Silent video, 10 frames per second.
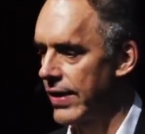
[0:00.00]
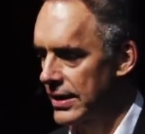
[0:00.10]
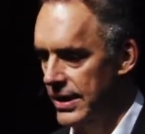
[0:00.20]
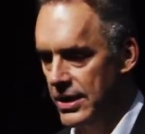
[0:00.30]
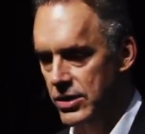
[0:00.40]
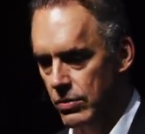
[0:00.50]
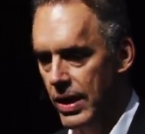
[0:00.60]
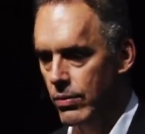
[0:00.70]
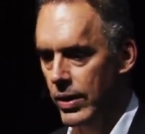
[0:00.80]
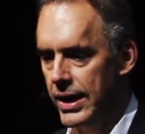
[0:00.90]
That, that's the
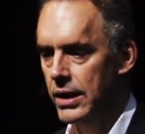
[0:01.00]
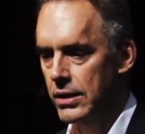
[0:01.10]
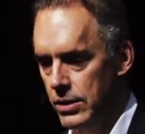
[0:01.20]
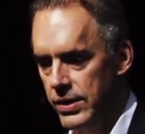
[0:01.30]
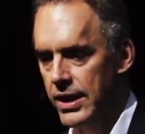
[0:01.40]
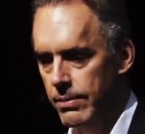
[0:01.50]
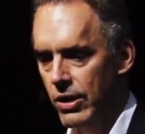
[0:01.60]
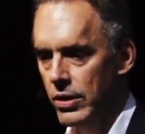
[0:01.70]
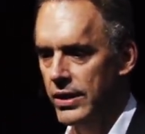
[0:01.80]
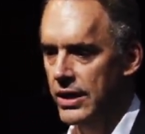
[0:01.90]
right way to think
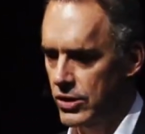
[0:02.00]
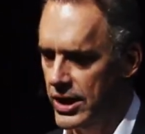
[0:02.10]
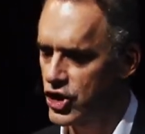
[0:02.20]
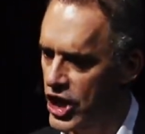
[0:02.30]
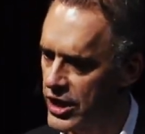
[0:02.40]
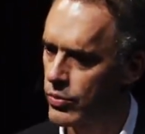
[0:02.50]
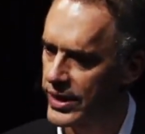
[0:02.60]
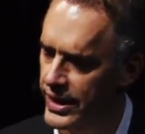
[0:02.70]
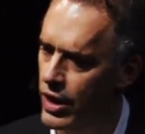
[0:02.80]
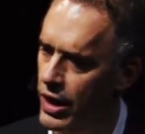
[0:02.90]
about it. They, they
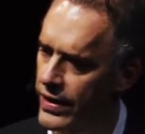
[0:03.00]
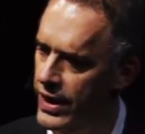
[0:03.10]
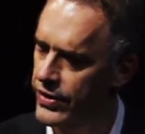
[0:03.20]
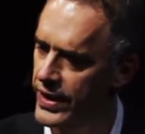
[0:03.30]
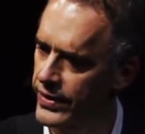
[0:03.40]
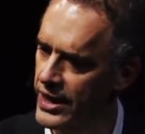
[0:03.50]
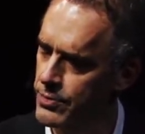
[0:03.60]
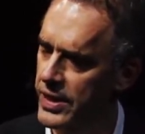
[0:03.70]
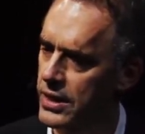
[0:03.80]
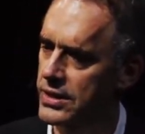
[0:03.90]
genuinely are. And I think that's
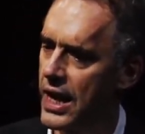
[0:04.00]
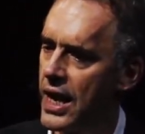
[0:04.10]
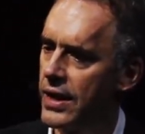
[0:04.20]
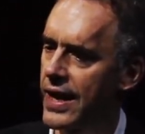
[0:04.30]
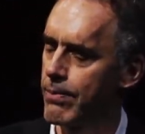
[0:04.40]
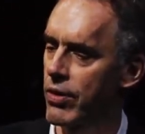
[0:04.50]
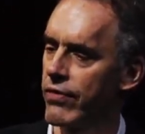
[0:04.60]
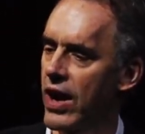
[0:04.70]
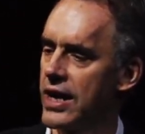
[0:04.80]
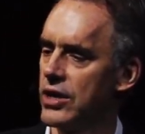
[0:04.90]
because they
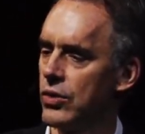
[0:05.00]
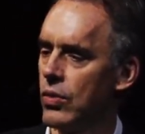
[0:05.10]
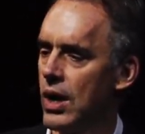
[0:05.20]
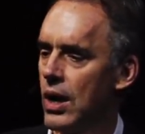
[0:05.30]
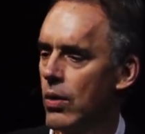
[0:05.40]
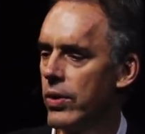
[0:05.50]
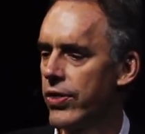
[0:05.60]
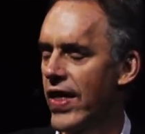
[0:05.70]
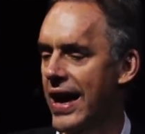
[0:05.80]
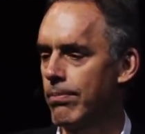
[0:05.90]
provide you
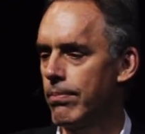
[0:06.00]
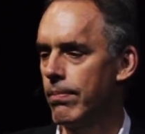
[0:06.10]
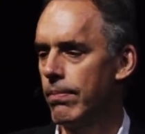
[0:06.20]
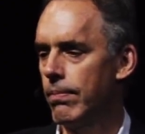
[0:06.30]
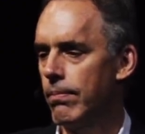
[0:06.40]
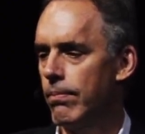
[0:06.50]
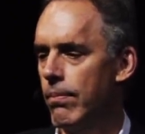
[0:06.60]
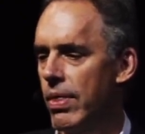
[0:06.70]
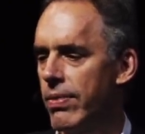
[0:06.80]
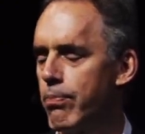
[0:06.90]
with that
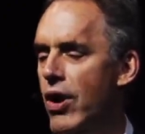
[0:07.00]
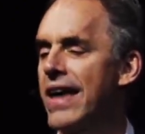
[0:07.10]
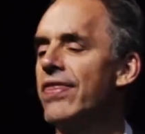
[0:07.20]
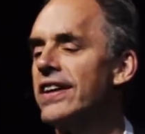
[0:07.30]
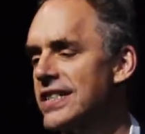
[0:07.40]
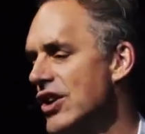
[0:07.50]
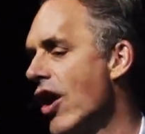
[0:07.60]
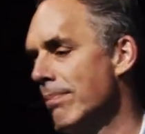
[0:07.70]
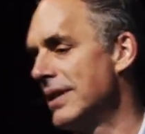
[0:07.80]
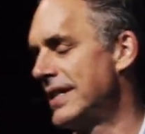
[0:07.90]
bread that's
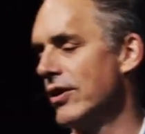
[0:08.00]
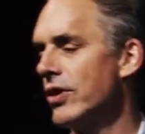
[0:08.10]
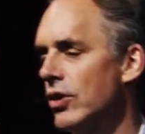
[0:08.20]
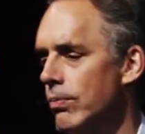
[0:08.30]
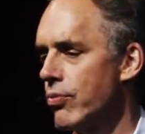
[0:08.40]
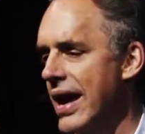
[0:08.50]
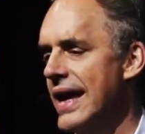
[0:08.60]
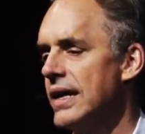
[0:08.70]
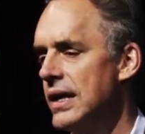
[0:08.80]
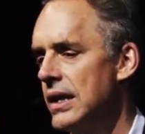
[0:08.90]
not material
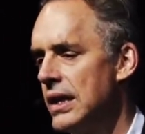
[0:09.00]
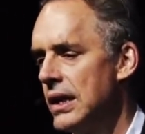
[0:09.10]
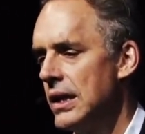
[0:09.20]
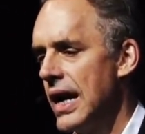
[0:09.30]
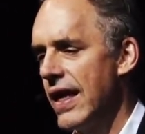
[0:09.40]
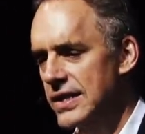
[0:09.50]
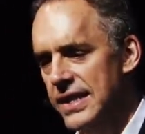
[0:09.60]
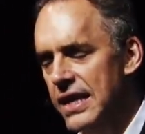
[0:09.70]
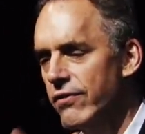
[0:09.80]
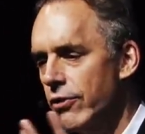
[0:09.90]
bread. And that's
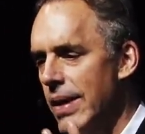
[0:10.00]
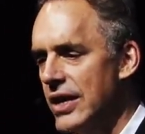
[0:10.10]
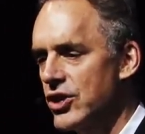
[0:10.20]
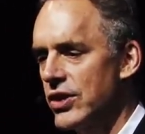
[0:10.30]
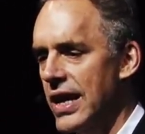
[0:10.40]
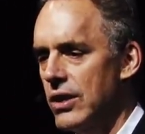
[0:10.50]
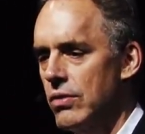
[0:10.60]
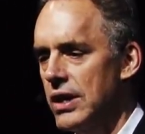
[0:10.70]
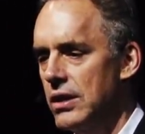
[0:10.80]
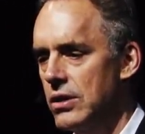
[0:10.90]
the information that you
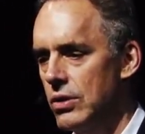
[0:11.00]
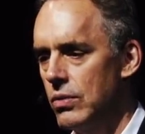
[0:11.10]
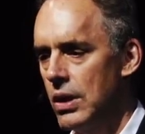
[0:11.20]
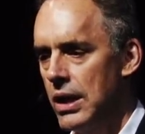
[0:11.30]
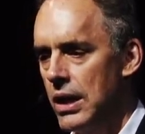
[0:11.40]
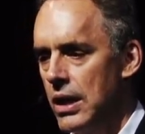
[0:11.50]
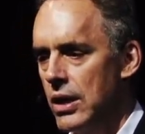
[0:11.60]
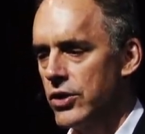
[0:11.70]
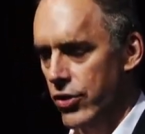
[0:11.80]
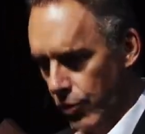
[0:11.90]
need
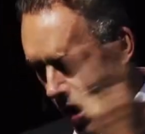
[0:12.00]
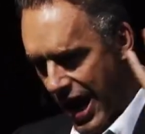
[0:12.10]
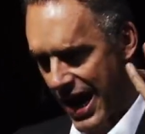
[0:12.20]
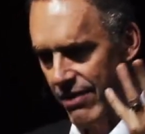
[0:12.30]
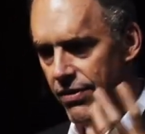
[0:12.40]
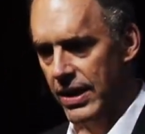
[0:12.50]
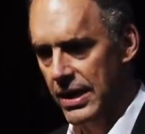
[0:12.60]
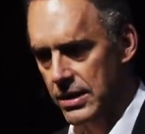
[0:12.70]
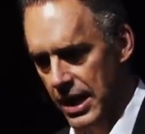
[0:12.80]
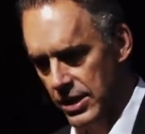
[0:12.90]
to, to thrive
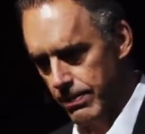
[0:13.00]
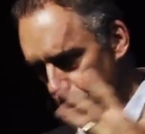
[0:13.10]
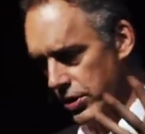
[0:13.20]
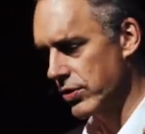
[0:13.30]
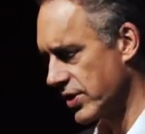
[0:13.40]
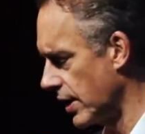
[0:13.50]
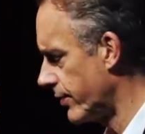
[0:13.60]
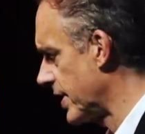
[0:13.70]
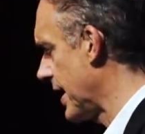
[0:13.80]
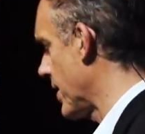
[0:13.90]
and, and to put
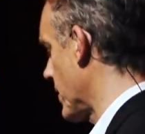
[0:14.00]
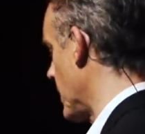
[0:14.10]
yourself together.